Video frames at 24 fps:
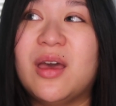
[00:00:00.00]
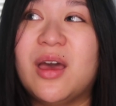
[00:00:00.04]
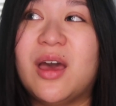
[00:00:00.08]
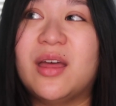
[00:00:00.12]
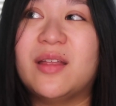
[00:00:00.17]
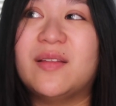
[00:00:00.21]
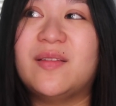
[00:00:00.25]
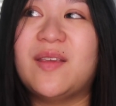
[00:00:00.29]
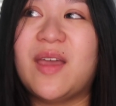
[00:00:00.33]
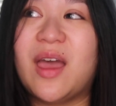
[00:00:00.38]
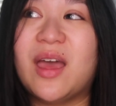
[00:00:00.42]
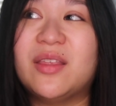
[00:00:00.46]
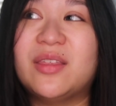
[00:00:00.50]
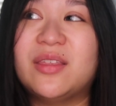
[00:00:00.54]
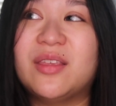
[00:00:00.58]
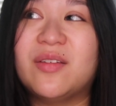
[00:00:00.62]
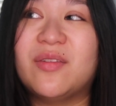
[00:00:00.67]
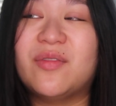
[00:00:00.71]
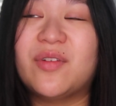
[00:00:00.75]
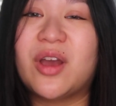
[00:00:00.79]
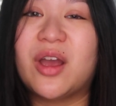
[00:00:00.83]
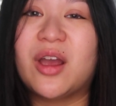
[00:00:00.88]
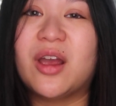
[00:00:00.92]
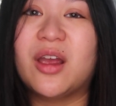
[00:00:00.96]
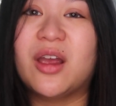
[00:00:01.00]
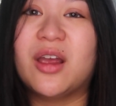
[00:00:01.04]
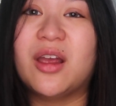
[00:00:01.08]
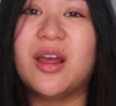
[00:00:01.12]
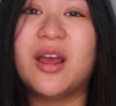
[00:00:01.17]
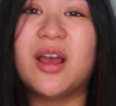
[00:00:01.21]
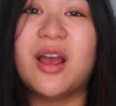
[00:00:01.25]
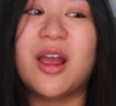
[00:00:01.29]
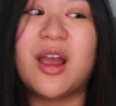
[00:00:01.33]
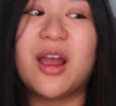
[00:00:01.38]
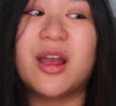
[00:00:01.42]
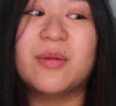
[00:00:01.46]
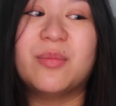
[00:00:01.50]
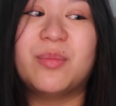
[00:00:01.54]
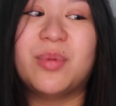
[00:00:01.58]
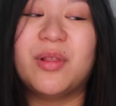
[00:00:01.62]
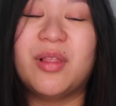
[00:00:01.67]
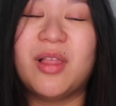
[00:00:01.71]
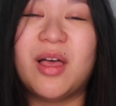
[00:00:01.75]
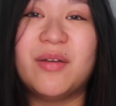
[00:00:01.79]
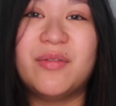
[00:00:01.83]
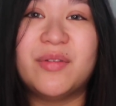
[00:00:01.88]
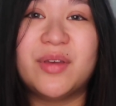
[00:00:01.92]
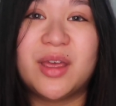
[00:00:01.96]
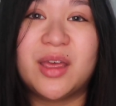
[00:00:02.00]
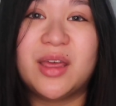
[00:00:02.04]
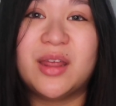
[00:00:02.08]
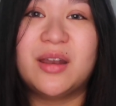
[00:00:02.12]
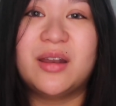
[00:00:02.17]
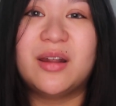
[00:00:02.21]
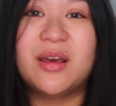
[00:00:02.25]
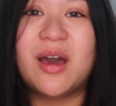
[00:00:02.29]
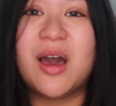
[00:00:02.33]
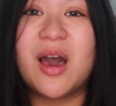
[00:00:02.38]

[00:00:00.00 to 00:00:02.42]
a death of our our beloved